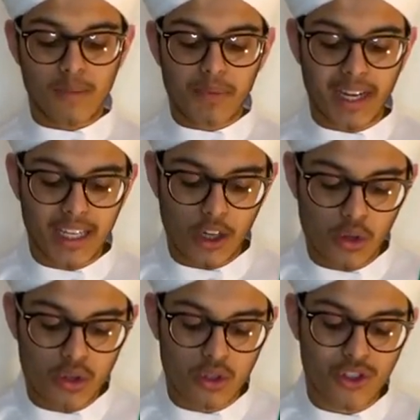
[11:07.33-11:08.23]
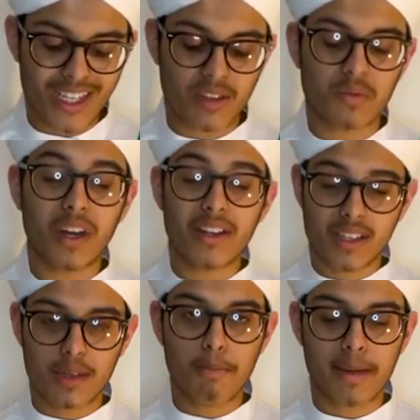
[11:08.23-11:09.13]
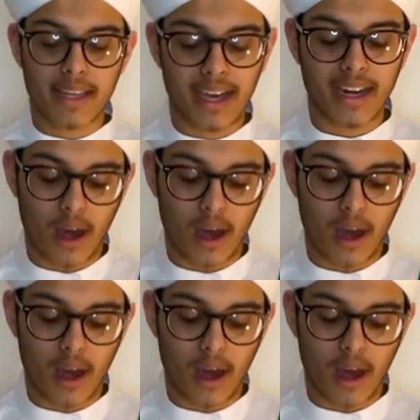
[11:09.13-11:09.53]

and he used to dress very simply and